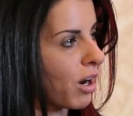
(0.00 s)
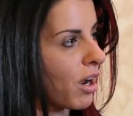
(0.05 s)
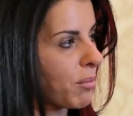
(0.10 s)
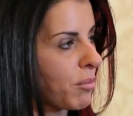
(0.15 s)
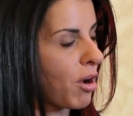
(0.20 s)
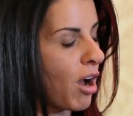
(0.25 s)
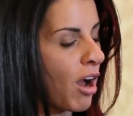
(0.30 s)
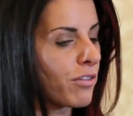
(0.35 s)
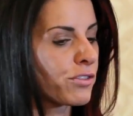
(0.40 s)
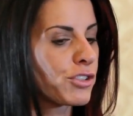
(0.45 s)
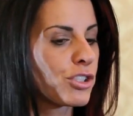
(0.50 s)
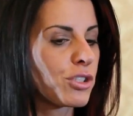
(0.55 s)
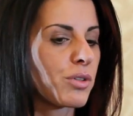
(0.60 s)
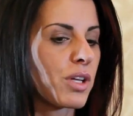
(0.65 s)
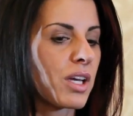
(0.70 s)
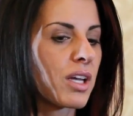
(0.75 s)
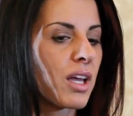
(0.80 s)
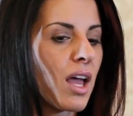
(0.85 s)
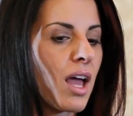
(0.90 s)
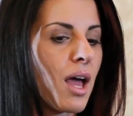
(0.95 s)
I'm off
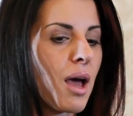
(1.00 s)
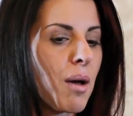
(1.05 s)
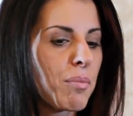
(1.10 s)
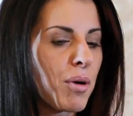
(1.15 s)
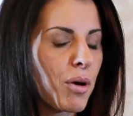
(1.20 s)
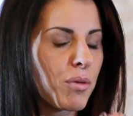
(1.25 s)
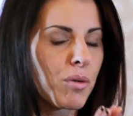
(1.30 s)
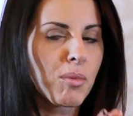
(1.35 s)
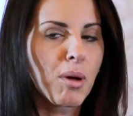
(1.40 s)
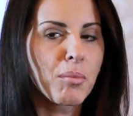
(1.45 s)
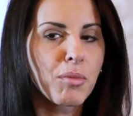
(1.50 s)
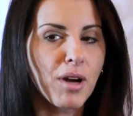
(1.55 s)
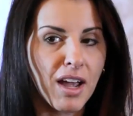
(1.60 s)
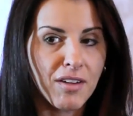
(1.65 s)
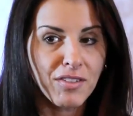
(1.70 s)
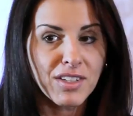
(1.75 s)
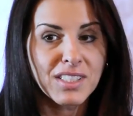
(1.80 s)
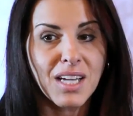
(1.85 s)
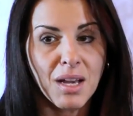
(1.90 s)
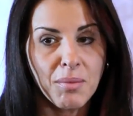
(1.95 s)
shooting. But remember,
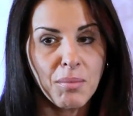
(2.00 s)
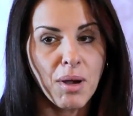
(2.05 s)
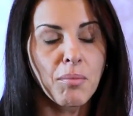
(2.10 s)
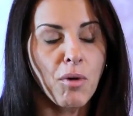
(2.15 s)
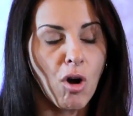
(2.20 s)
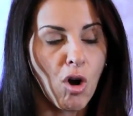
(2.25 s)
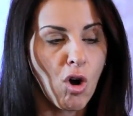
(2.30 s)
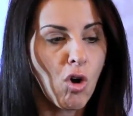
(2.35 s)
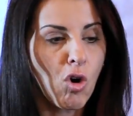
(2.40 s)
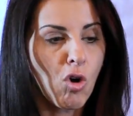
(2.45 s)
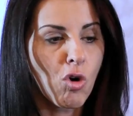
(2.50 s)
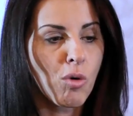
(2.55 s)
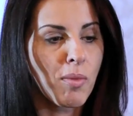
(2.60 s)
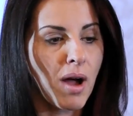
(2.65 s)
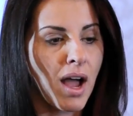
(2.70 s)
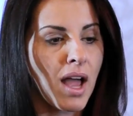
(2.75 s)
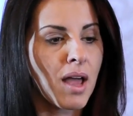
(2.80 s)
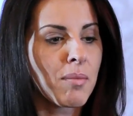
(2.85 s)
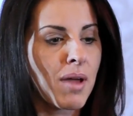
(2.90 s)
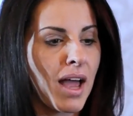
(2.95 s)
every time I'm home,
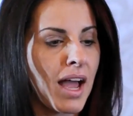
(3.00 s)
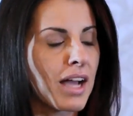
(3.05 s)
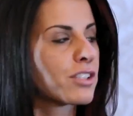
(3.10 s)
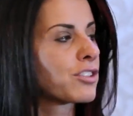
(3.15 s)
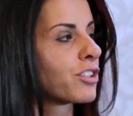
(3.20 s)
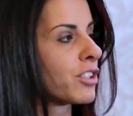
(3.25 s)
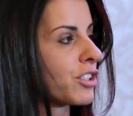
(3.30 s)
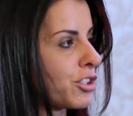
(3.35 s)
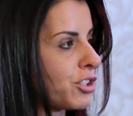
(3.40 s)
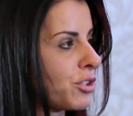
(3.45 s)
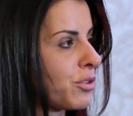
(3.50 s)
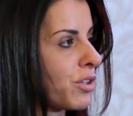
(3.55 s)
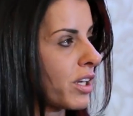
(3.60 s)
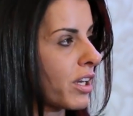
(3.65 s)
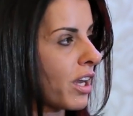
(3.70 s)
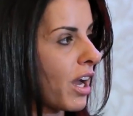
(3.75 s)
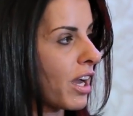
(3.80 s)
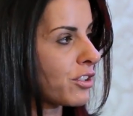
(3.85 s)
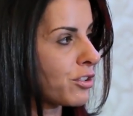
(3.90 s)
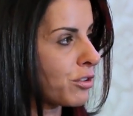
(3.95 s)
I am actually
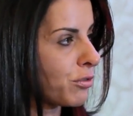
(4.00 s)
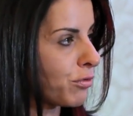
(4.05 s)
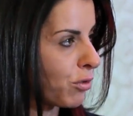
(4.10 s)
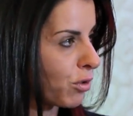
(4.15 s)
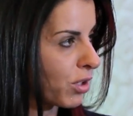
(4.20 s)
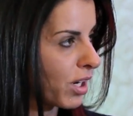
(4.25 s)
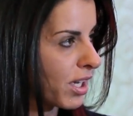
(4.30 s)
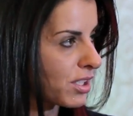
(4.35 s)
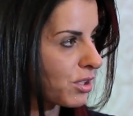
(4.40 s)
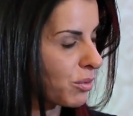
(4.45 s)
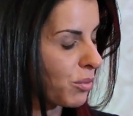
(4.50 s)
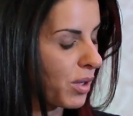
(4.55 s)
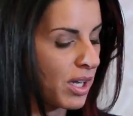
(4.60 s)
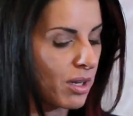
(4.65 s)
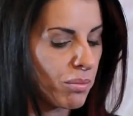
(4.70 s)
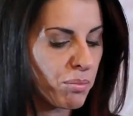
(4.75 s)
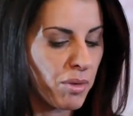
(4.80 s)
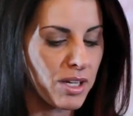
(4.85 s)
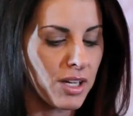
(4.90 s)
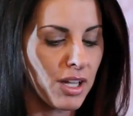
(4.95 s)
shooting. I shoot 4 days a
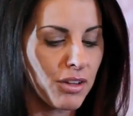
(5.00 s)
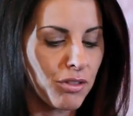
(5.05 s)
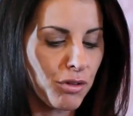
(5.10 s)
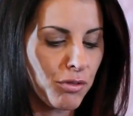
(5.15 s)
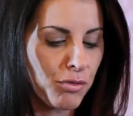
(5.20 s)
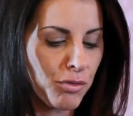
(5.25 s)
week, Monday through